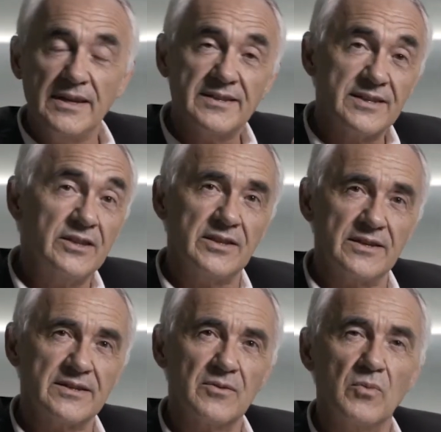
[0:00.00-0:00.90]
These
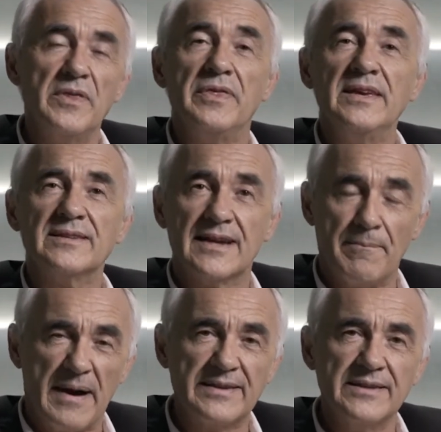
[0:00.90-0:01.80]
cities, with this
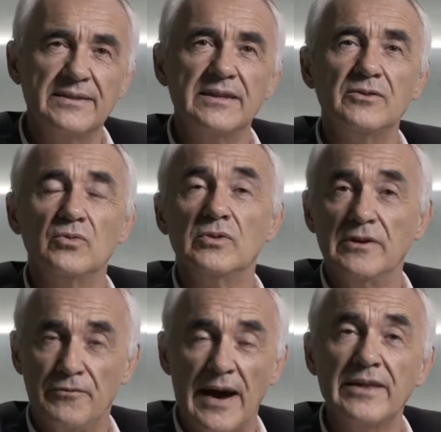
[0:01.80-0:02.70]
capacity to
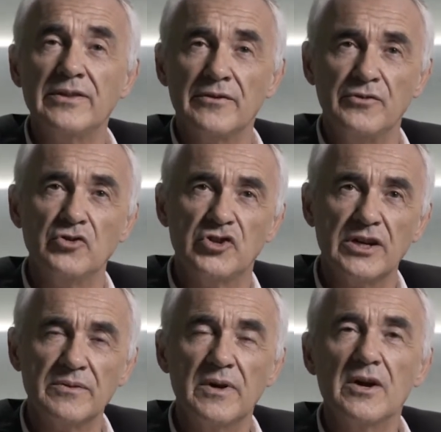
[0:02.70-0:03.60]
define their
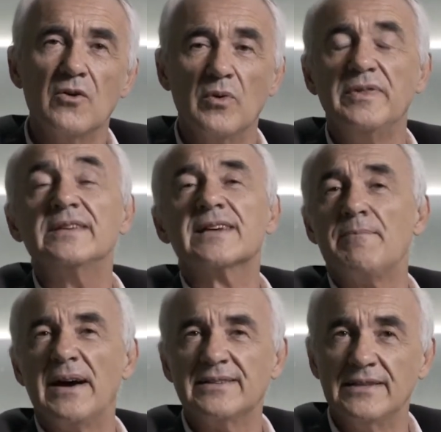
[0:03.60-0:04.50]
future, with this
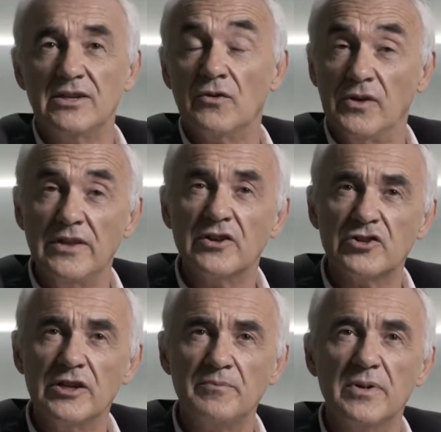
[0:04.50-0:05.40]
capacity of
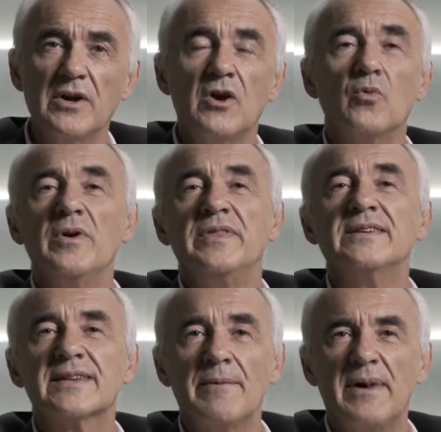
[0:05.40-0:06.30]
leadership, with
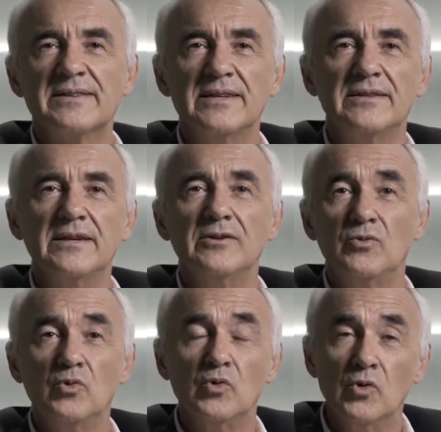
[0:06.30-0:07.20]
this
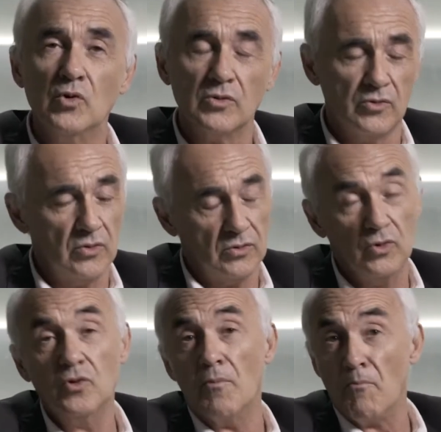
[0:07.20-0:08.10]
capacity to
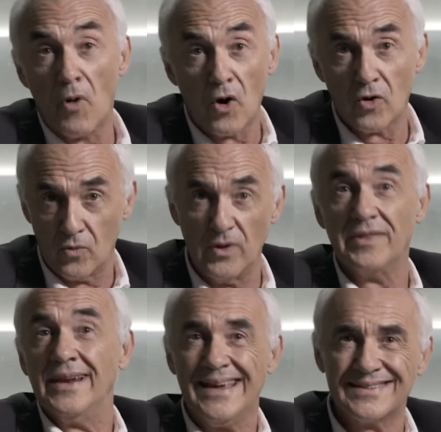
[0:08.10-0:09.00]
do more
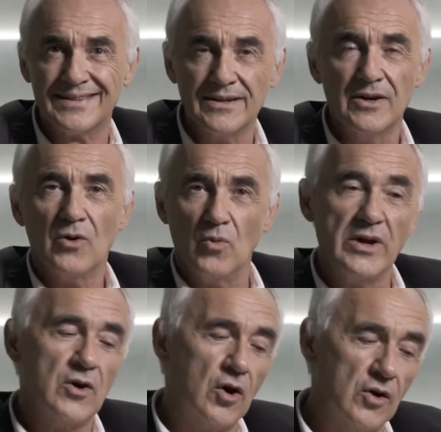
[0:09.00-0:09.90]
with less,
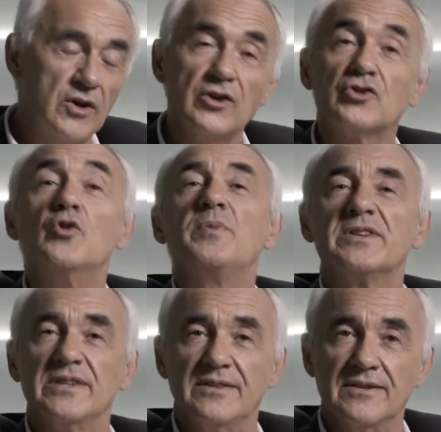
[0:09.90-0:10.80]
we call
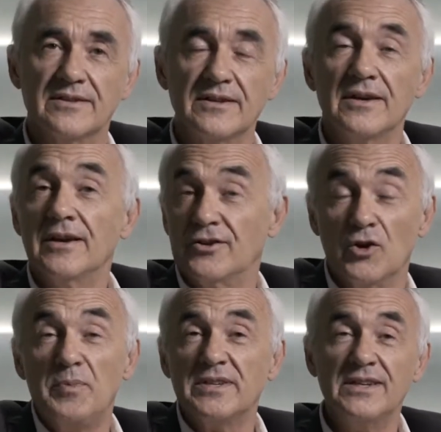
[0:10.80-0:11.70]
super cities.
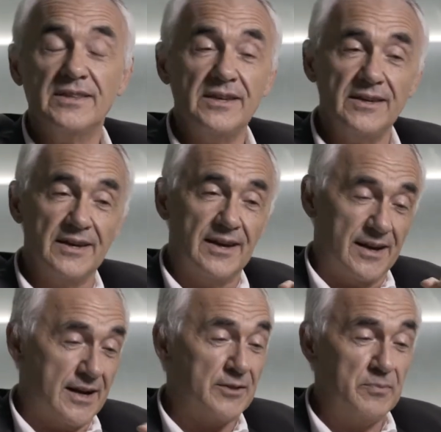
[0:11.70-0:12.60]
Super city
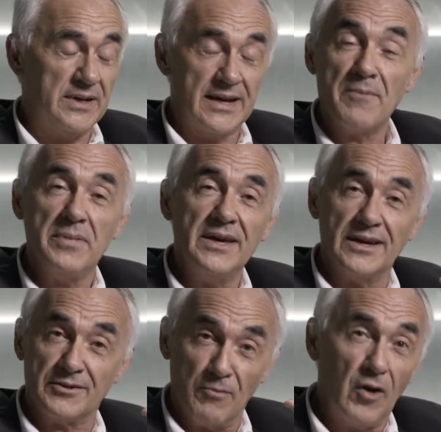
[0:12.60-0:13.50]
can
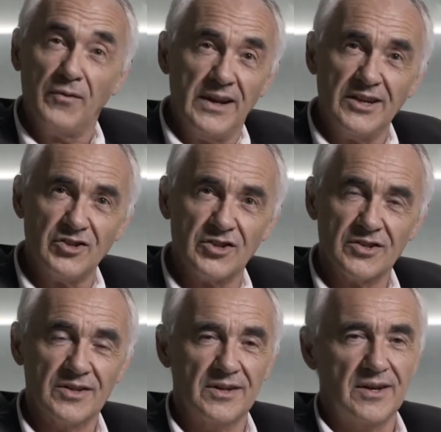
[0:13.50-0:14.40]
be a small
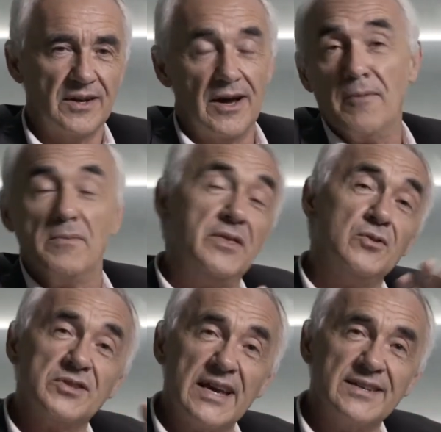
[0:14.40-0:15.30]
village, a
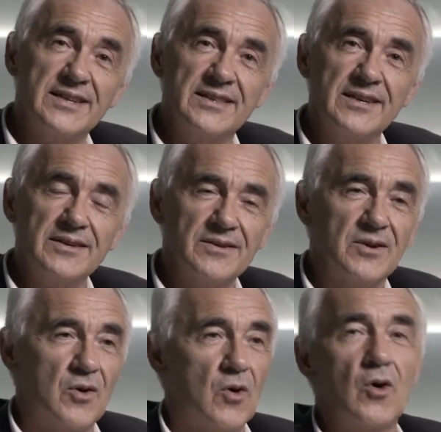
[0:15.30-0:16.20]
medium-sized city,
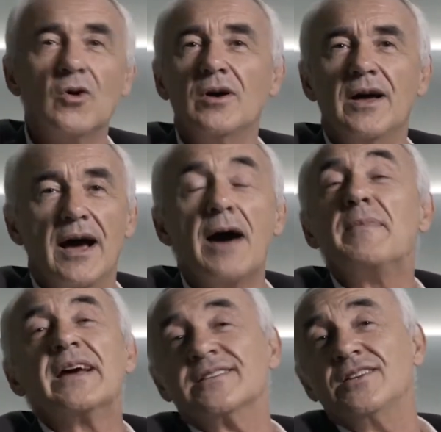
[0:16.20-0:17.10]
or
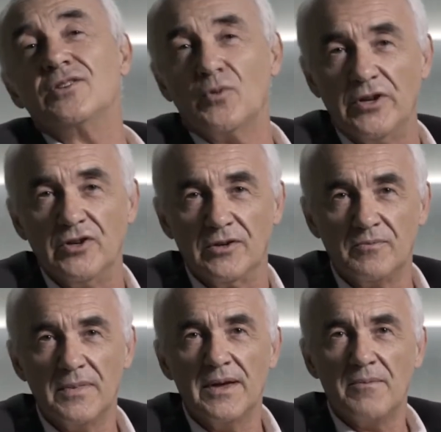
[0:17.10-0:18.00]
a megacity region.